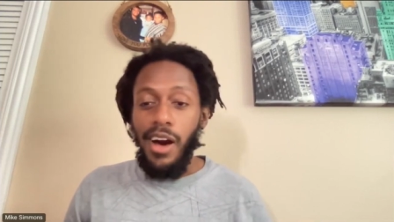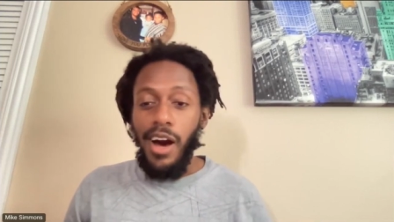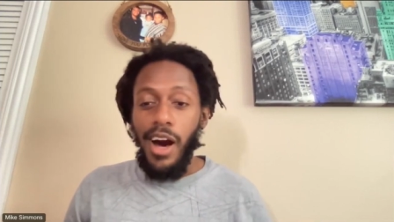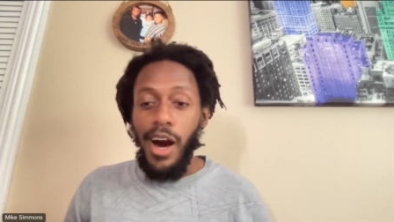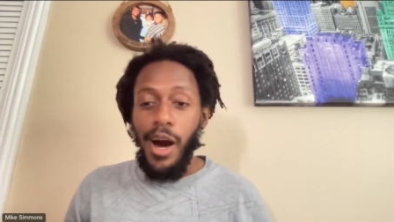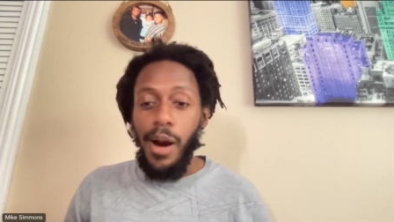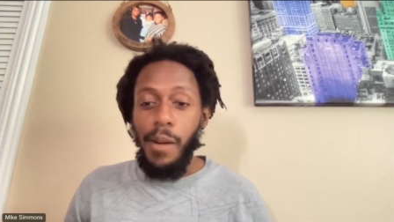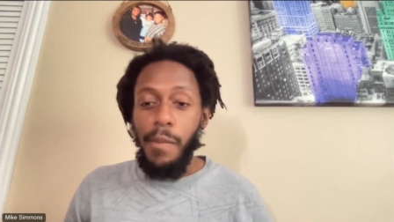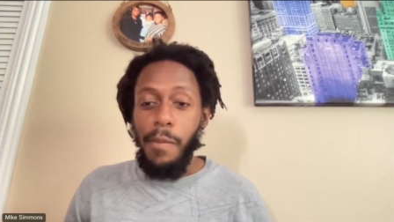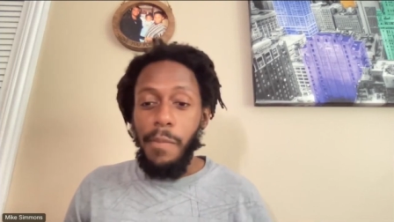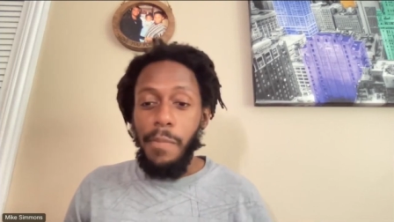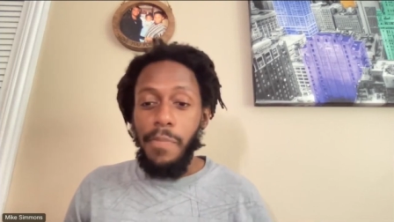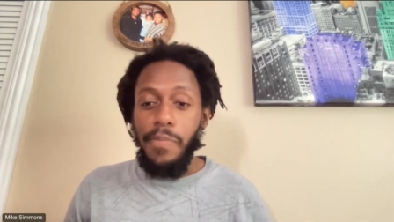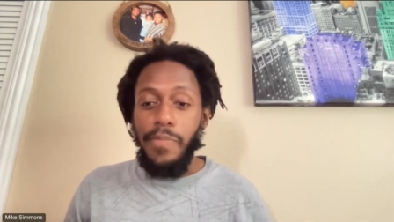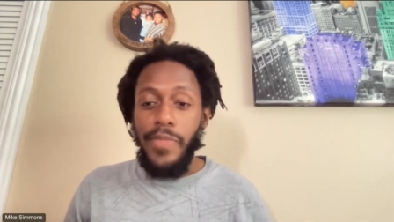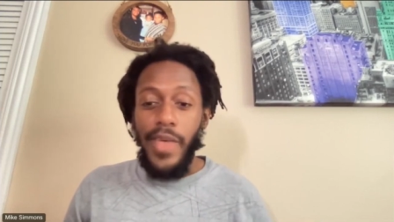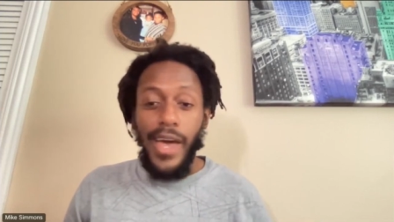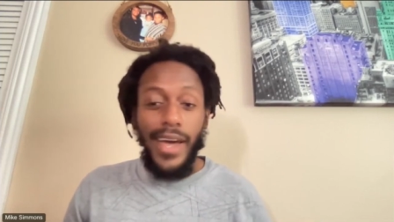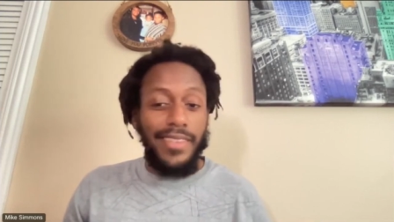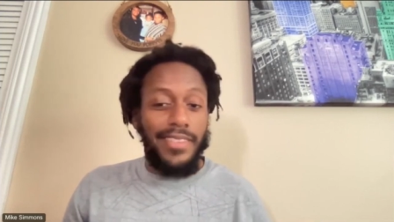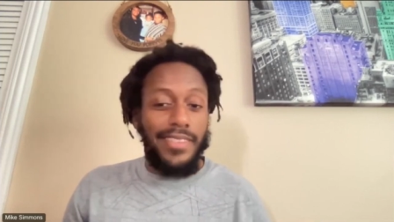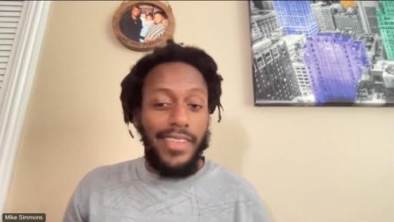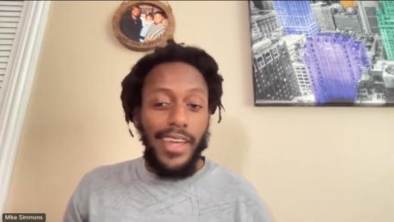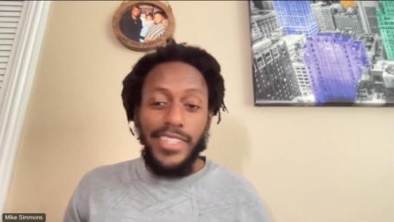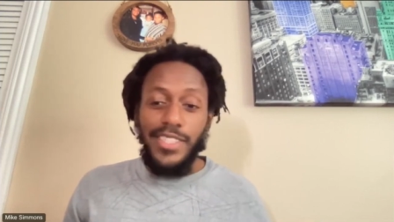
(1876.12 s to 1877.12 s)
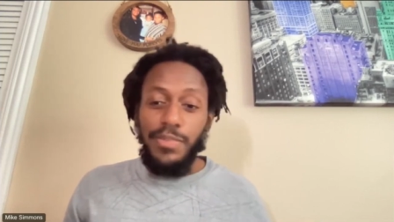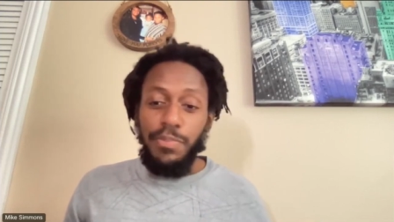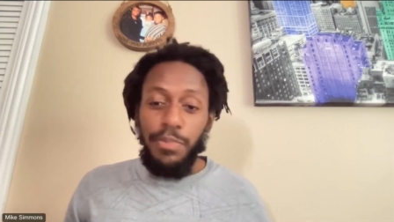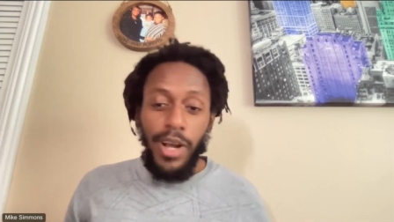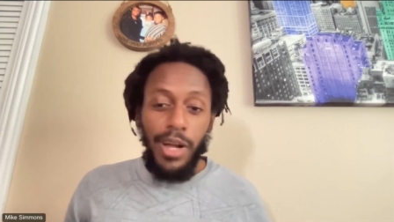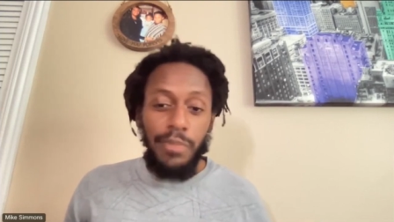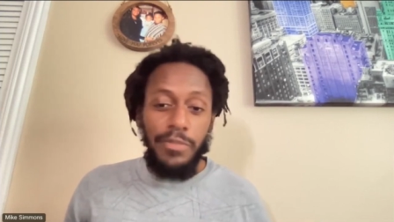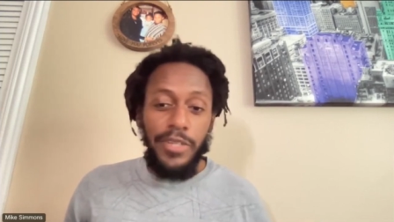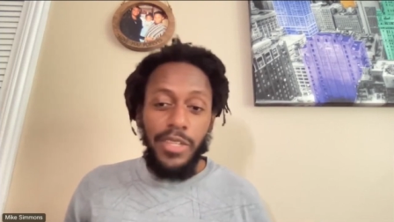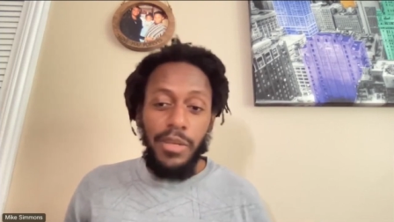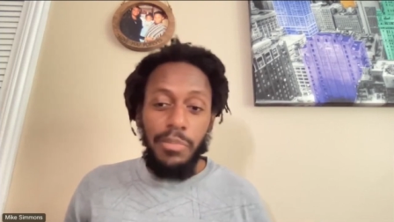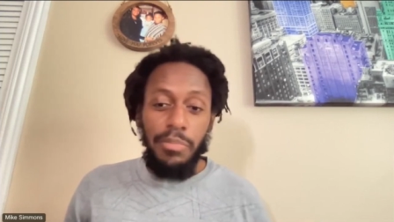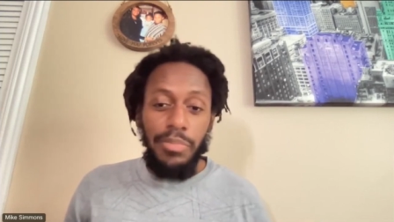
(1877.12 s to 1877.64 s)
that's
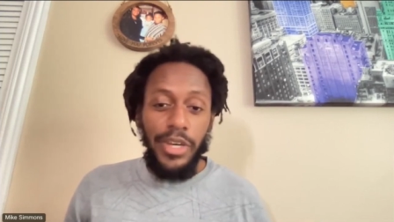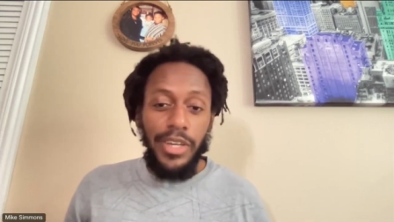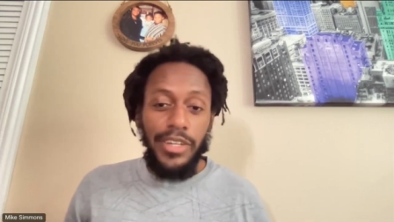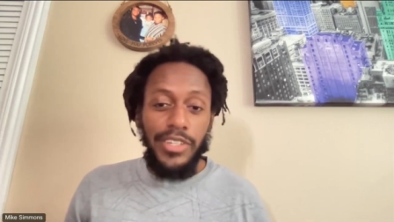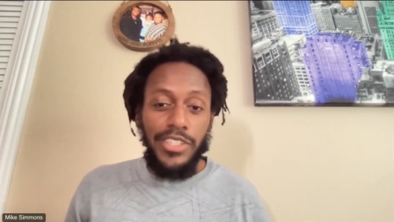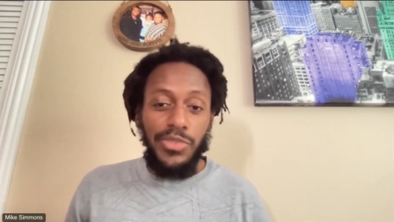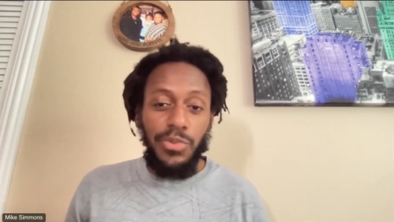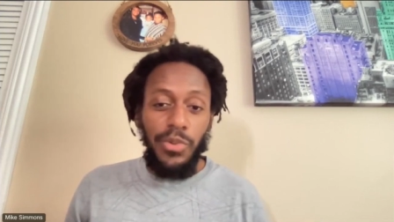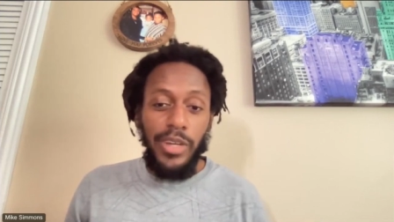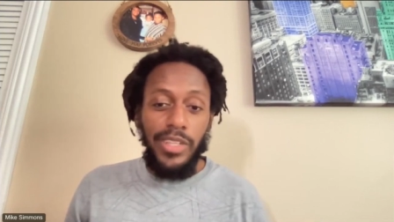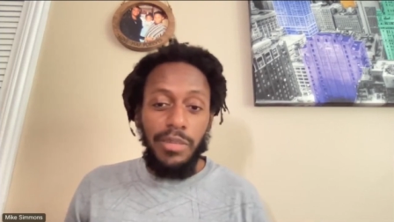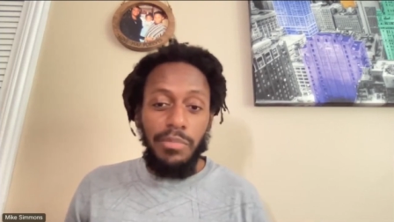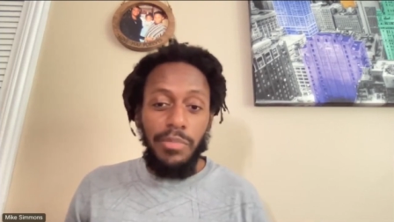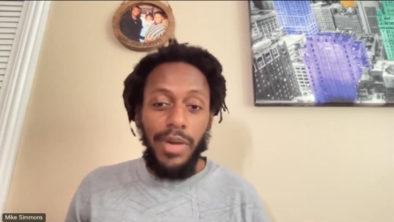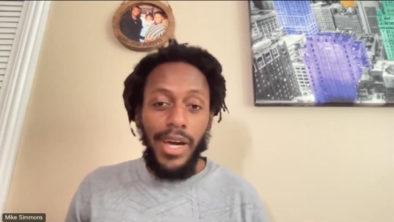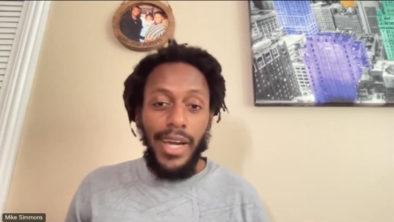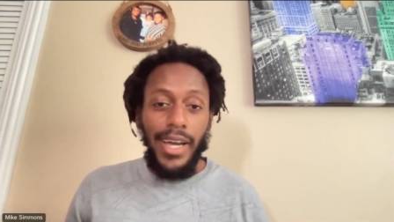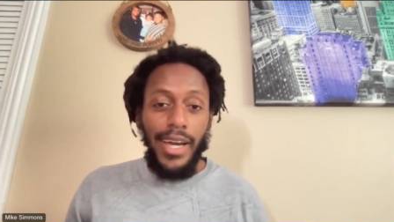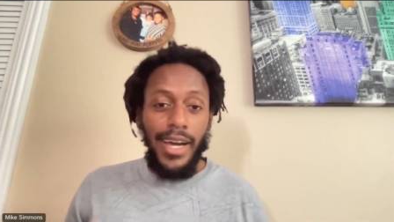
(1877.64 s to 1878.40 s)
probably the biggest way that my